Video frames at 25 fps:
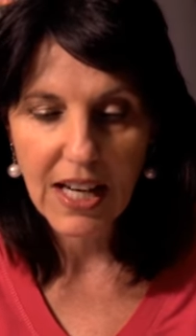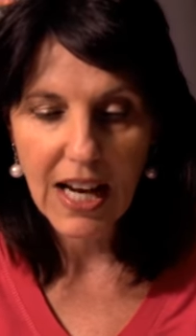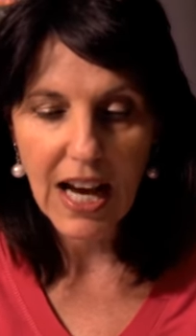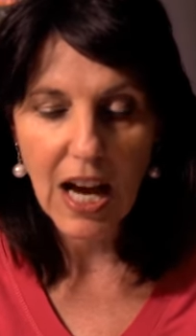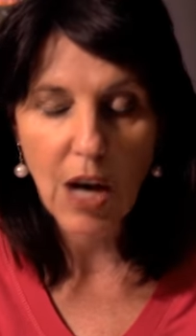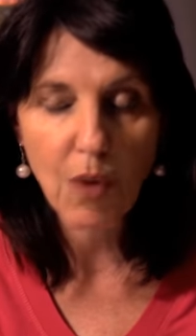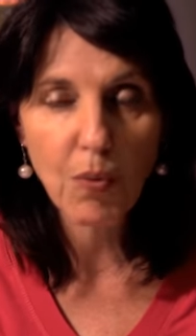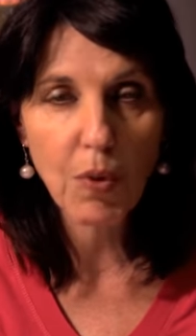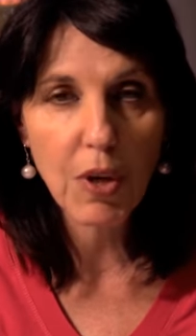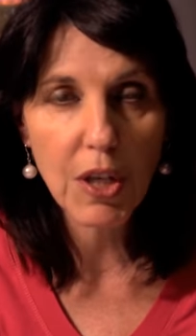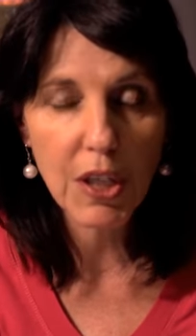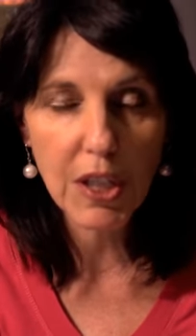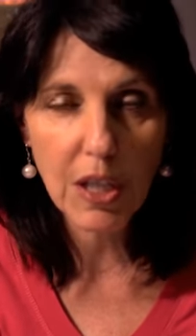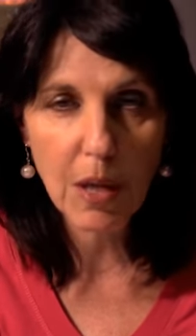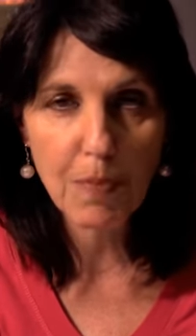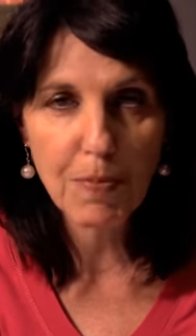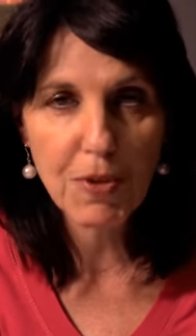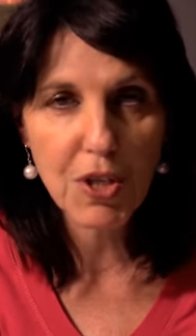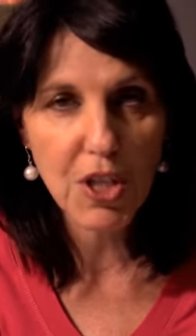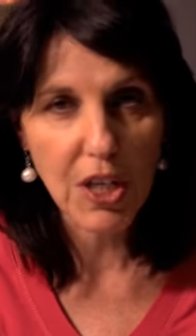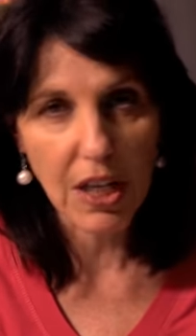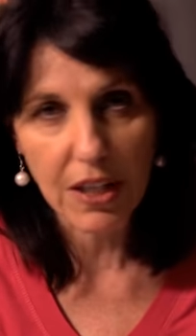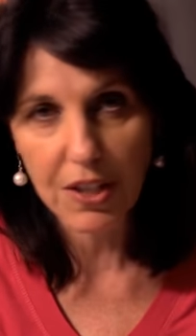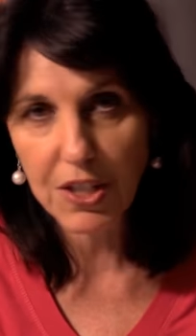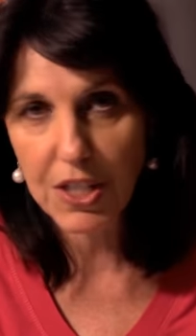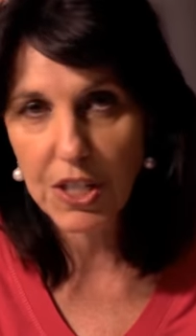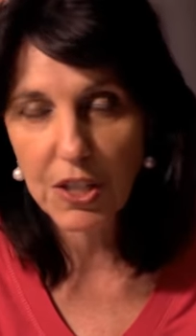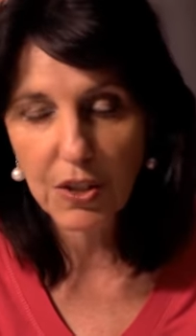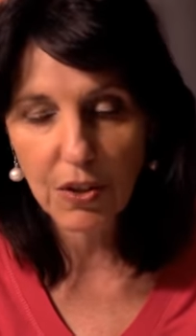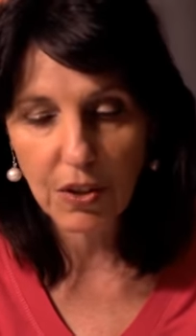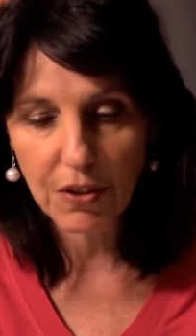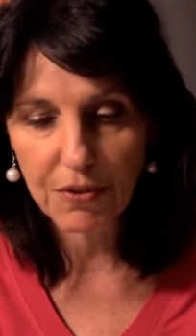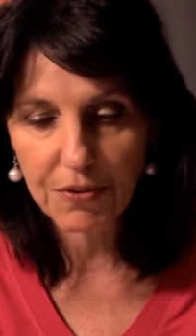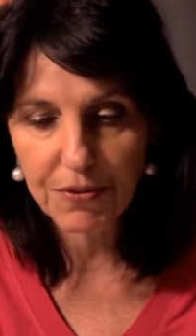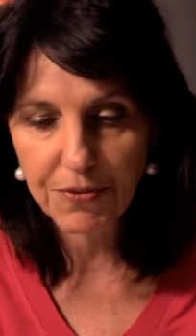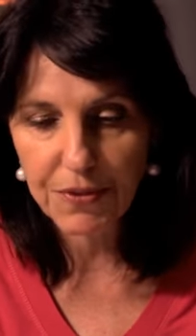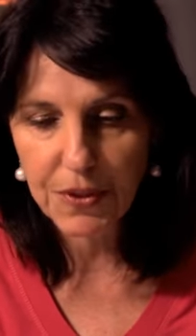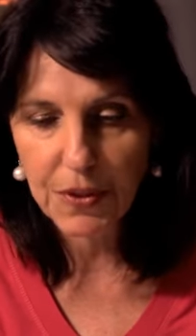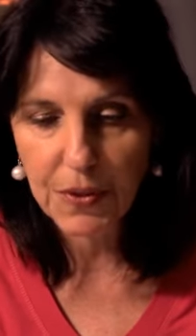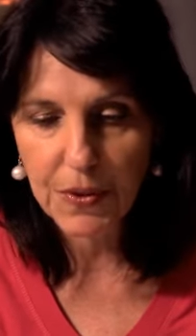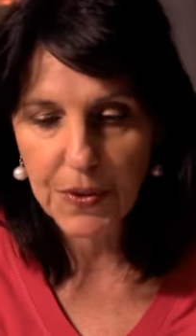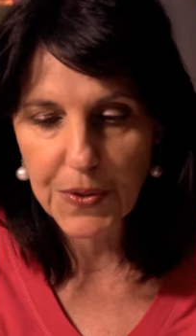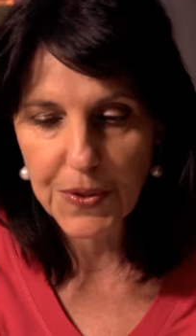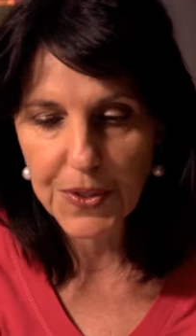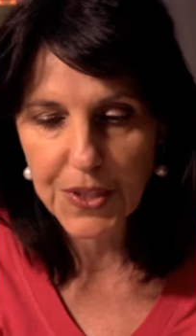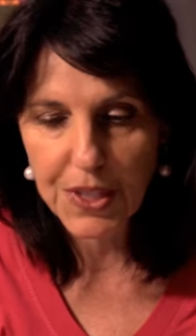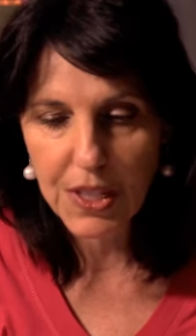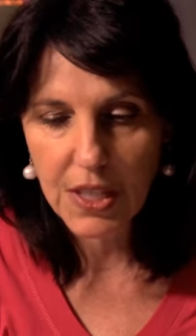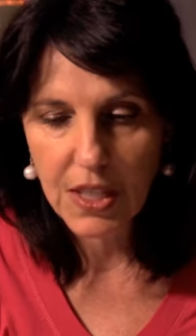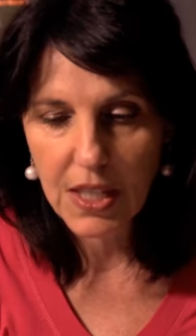I woke up shocked and
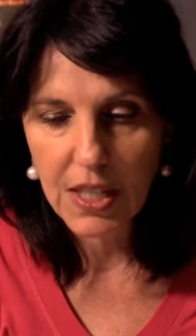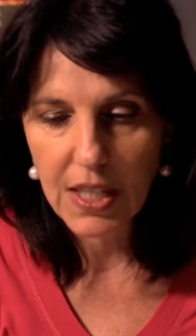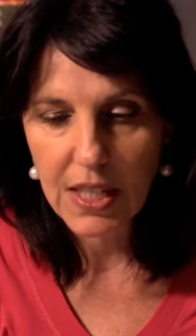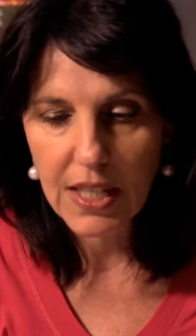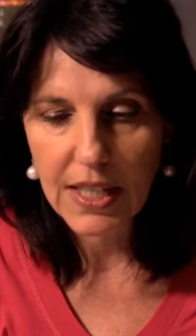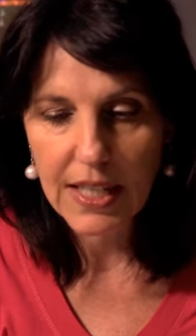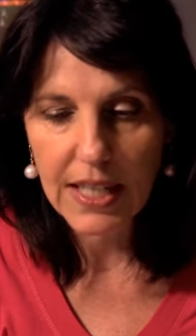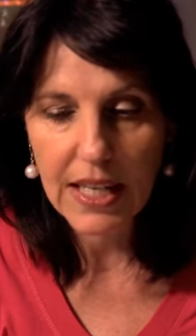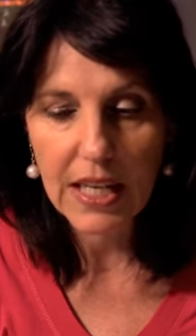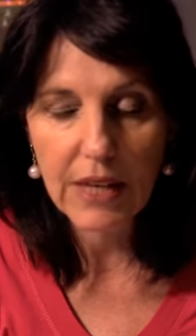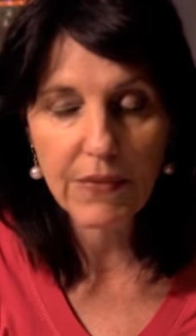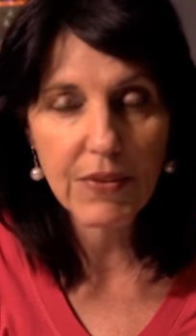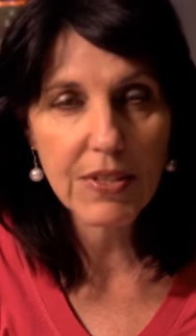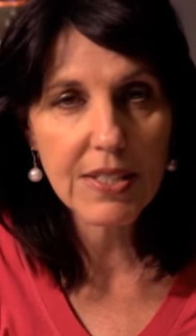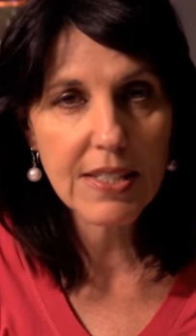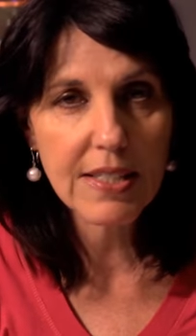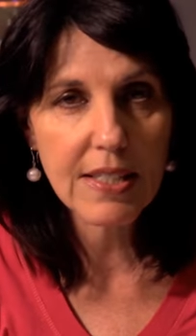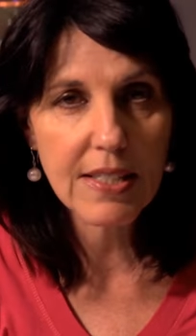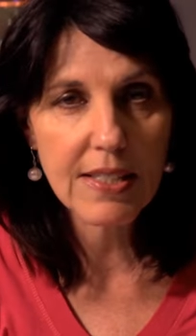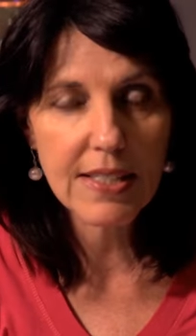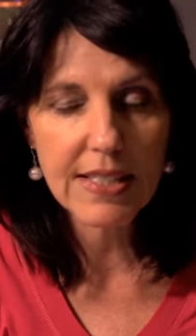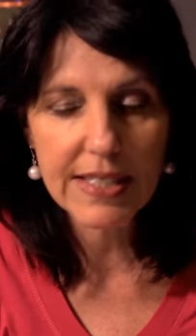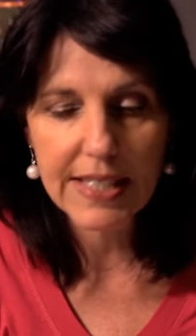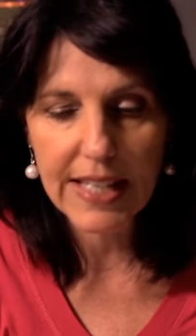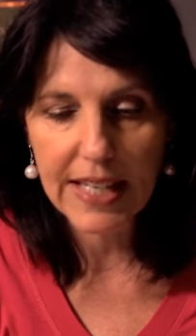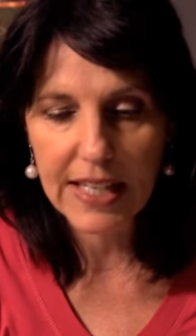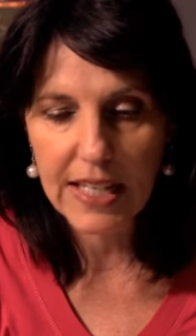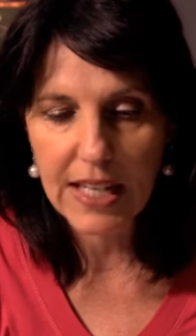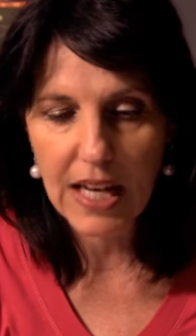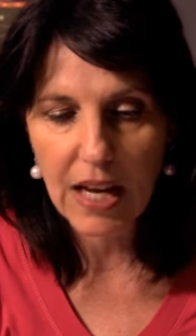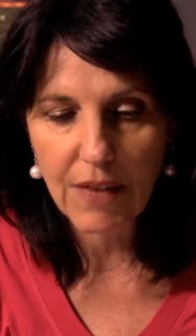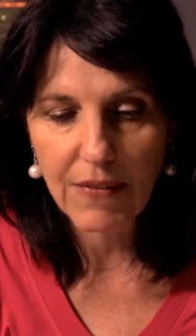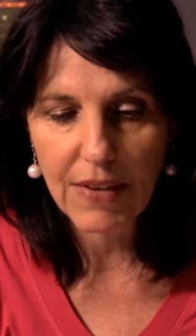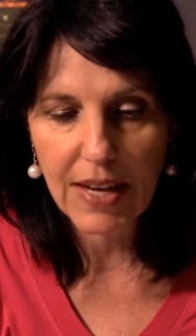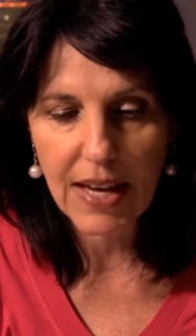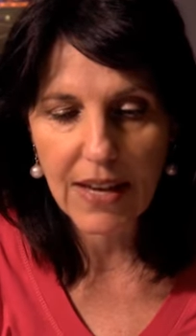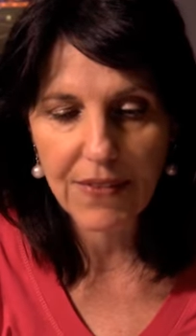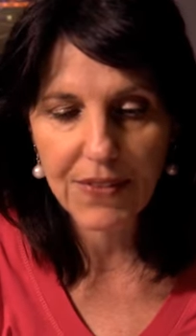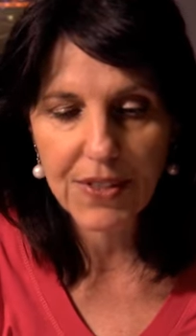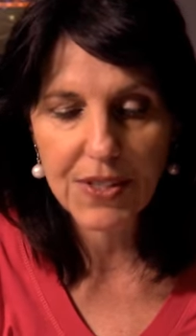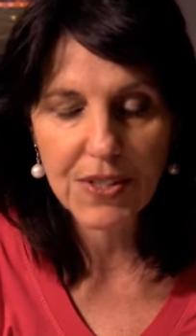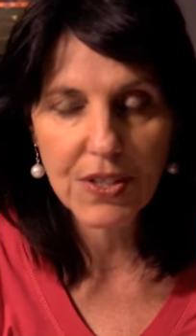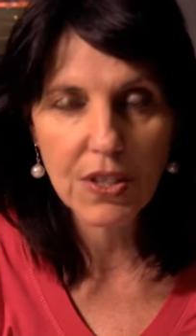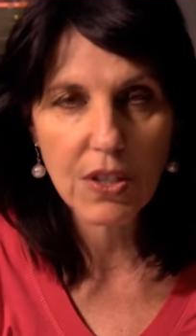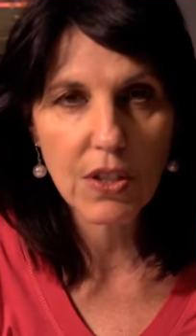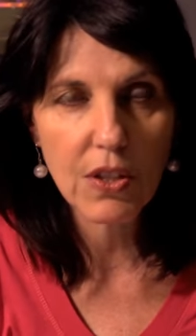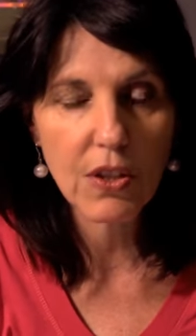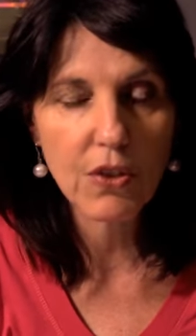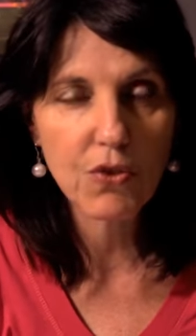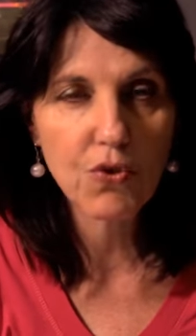confused. Ever since then, I've had
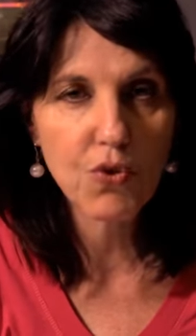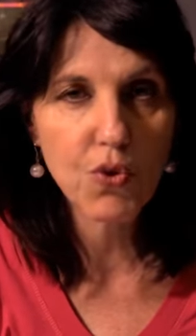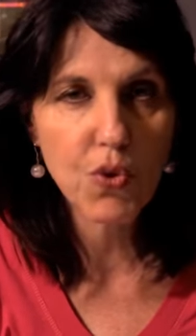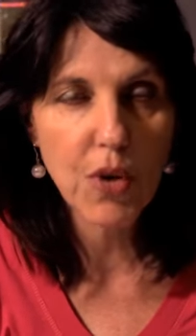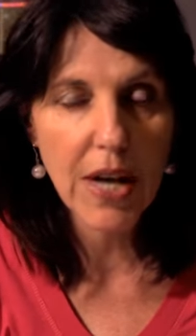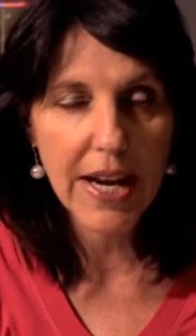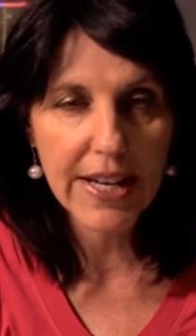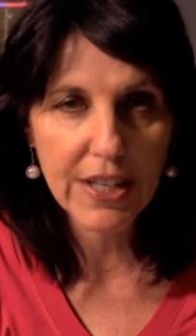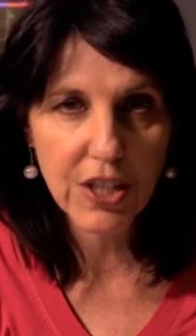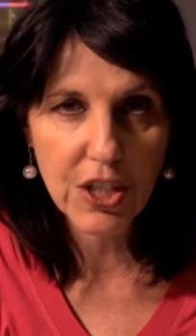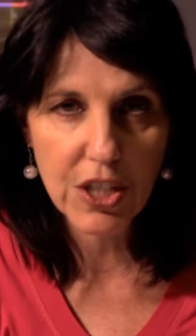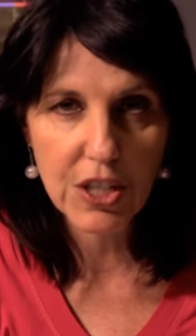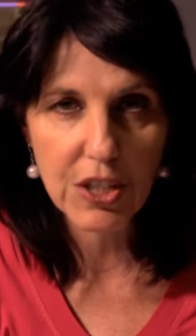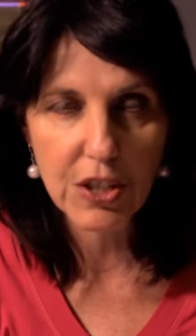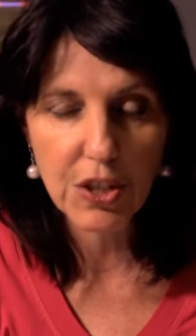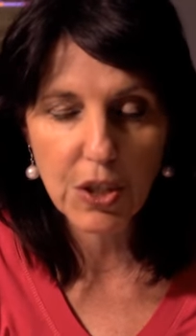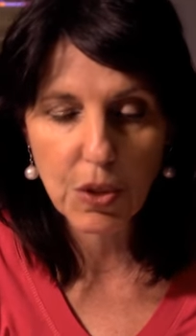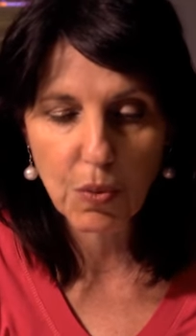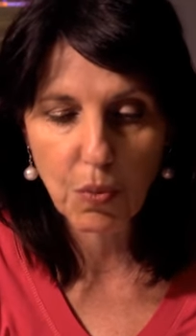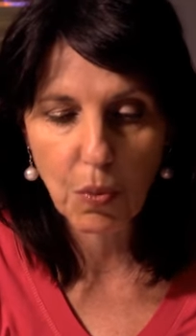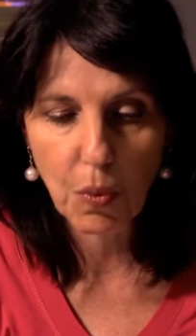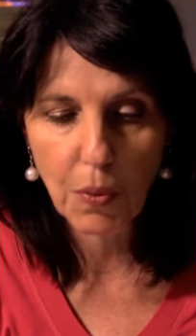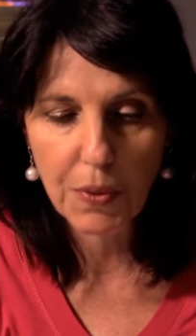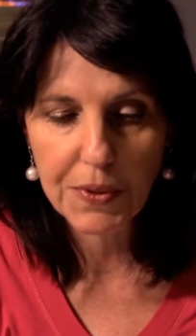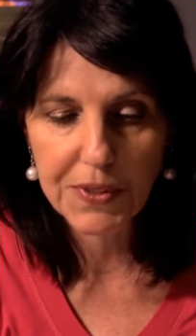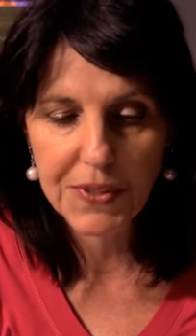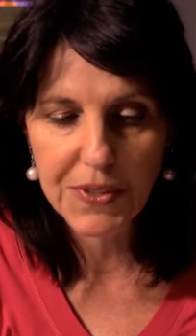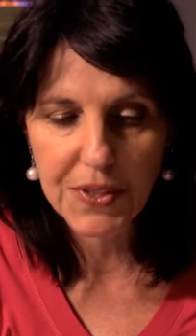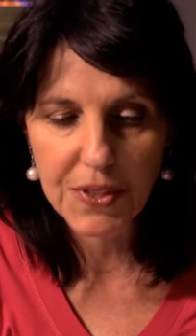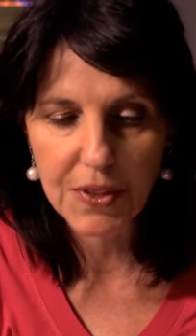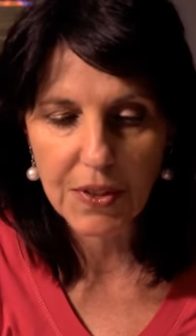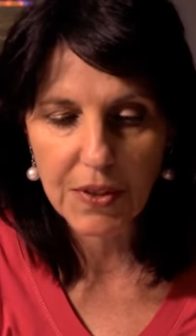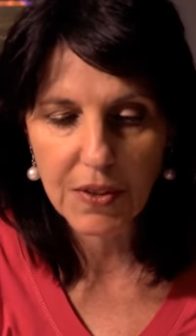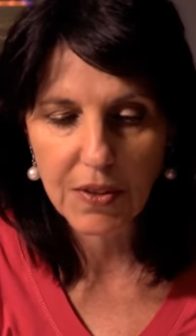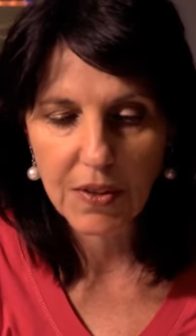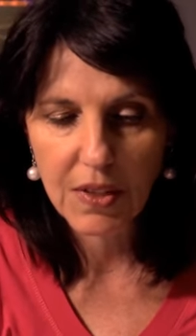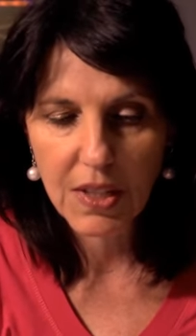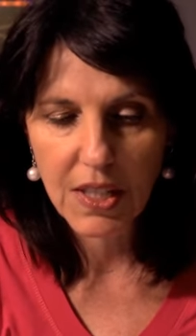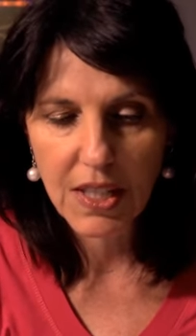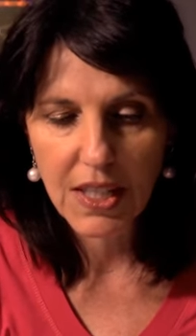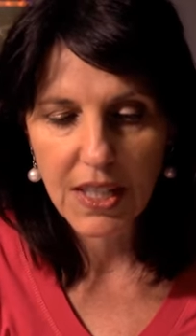this attraction towards her.